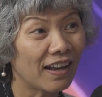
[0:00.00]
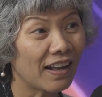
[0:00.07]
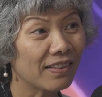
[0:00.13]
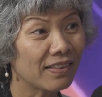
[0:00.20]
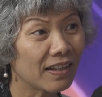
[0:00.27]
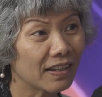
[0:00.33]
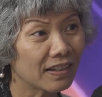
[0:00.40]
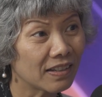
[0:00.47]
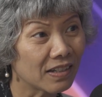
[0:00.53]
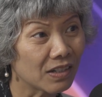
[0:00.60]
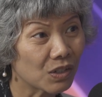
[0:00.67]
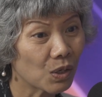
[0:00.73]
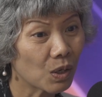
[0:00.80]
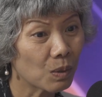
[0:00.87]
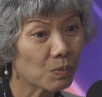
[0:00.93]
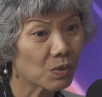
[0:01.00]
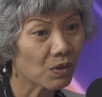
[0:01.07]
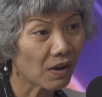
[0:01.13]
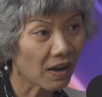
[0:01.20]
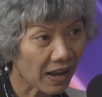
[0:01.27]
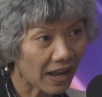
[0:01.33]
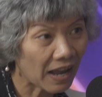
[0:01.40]
And then in terms
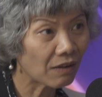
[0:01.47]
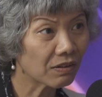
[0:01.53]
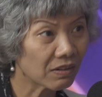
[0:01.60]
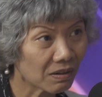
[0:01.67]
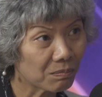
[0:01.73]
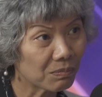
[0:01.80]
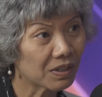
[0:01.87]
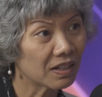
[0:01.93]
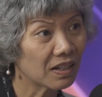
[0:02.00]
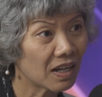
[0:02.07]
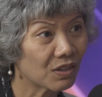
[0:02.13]
of how company